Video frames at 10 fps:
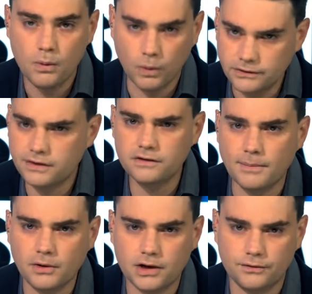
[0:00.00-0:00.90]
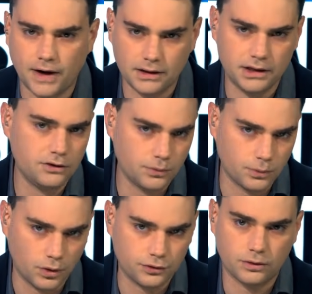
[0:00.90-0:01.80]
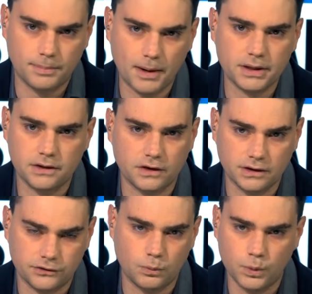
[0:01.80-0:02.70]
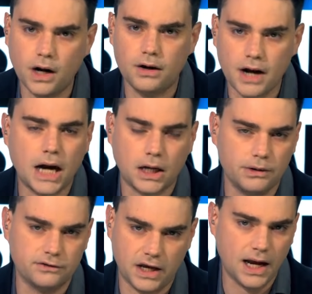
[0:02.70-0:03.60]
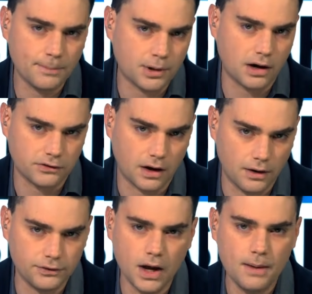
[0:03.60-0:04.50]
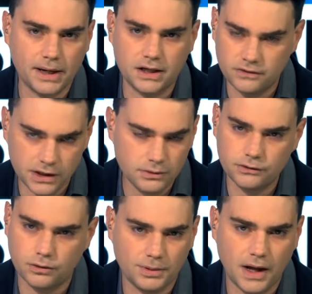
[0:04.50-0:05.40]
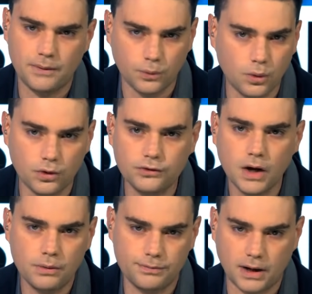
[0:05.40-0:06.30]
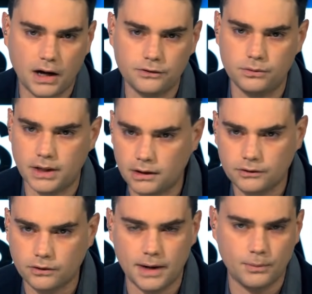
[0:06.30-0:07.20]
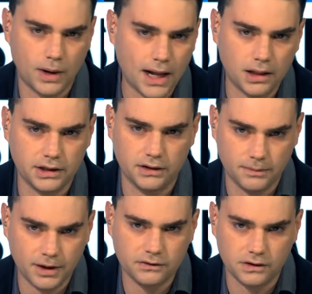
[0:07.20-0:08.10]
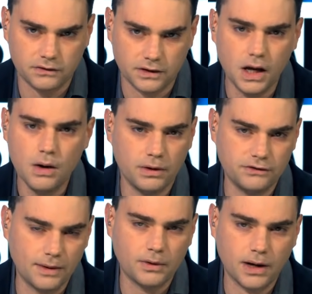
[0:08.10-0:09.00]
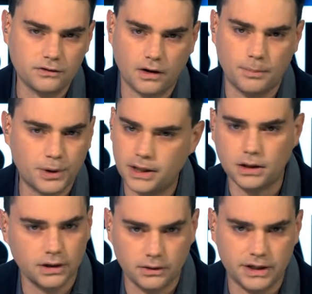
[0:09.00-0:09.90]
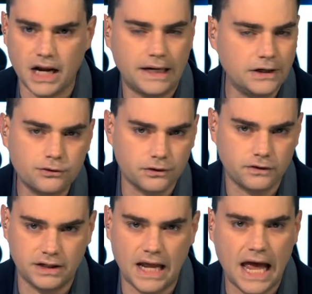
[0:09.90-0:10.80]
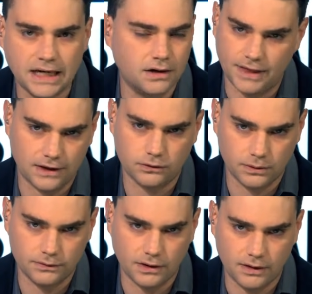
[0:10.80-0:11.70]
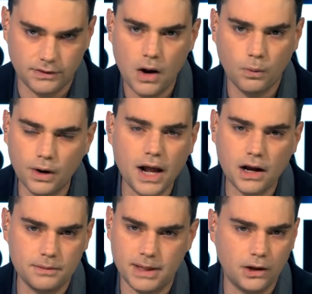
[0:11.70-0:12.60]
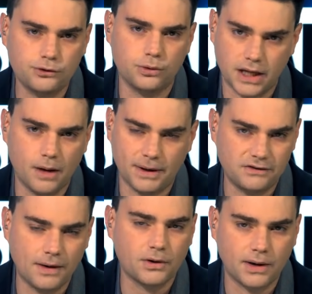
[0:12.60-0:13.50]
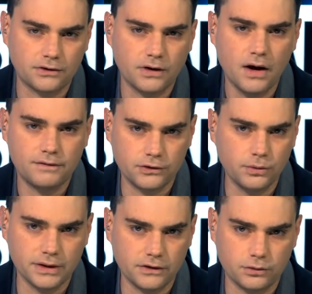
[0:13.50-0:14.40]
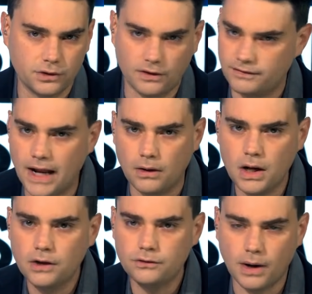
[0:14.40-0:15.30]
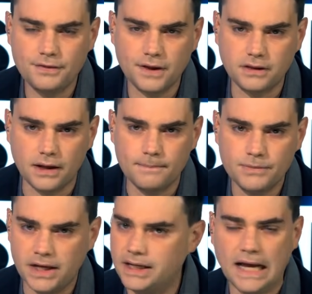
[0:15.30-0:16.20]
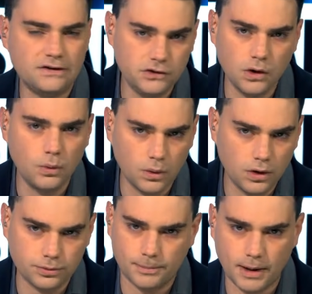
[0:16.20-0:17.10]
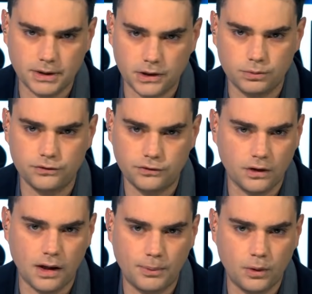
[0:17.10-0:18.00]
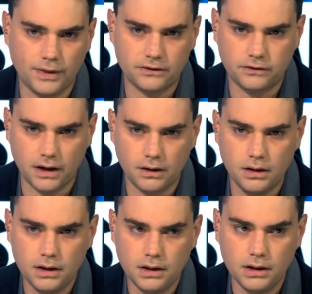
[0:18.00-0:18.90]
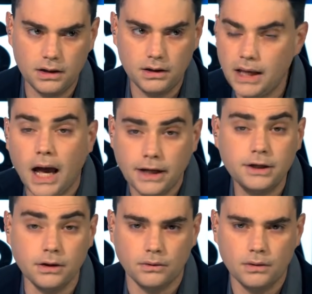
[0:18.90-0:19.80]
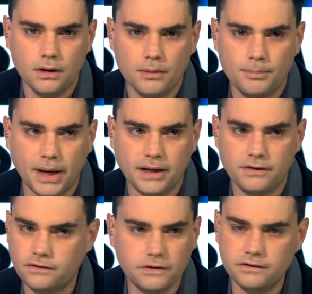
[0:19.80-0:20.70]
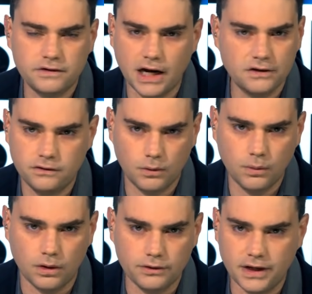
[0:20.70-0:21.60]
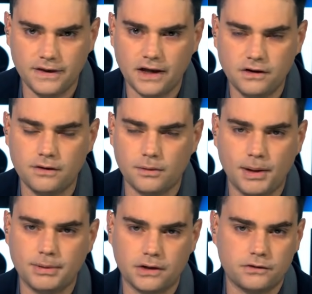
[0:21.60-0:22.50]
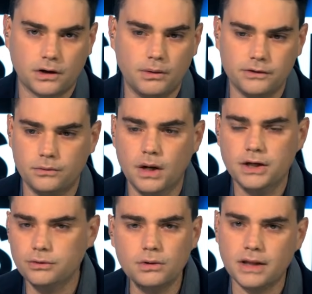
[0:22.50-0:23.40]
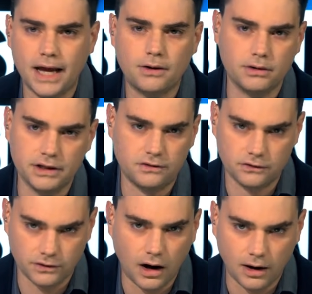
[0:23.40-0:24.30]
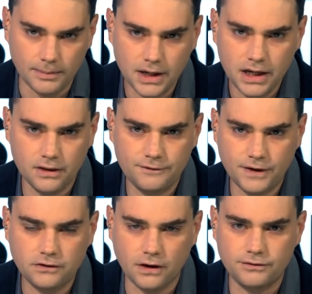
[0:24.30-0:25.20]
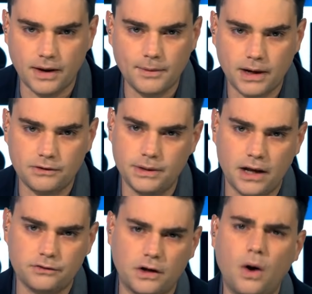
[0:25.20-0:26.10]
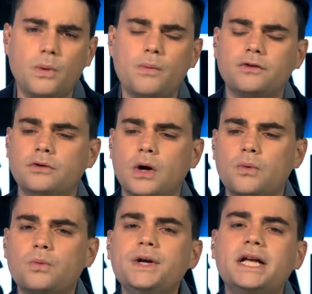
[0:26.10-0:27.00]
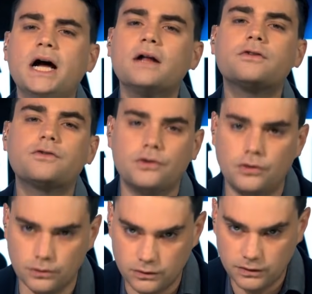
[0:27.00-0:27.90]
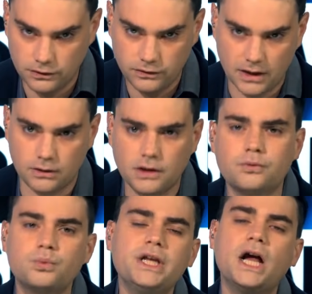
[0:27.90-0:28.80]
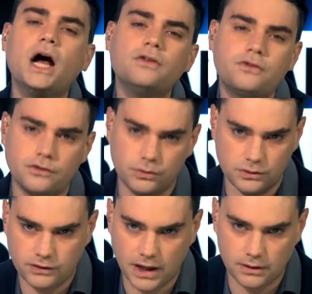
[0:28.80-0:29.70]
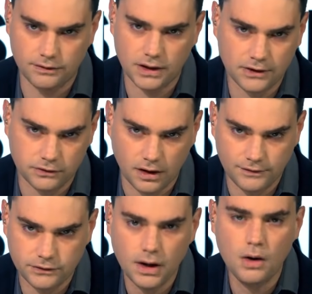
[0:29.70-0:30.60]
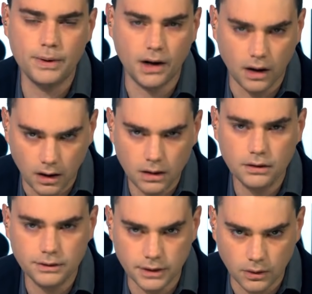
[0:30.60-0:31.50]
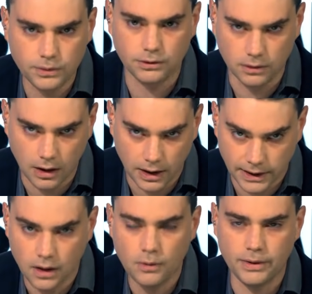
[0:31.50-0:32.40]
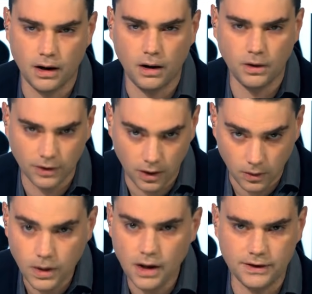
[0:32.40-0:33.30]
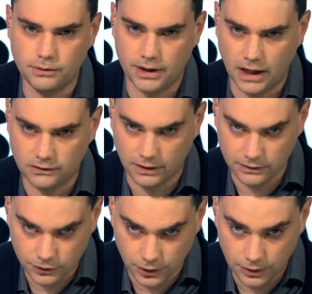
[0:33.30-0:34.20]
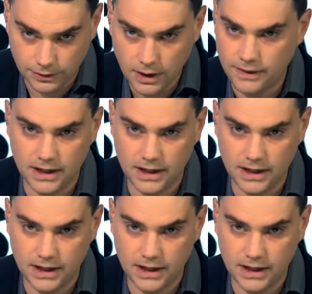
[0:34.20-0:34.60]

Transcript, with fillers: Once the Democrats violated the rules, the Republicans said, listen, we are not going to hamper ourselves by continuing to apply rules with regard to character and morality in the presidency when Democrats are pretty clearly not interested in any of that sort of stuff. We're not going to be held to account by Democrats for doing this sort of stuff. Now, do I think that in an ideal world, Republicans would still uphold that standard? Yeah, I do. But this isn't an ideal world. And the idea that Republicans are going to unilaterally disarm in the face of Democrats who now say, oh, we want to reconstitute this standard. Let's reconstitute the standard of class in office. We all know you're lying. We all know that you are not telling the truth.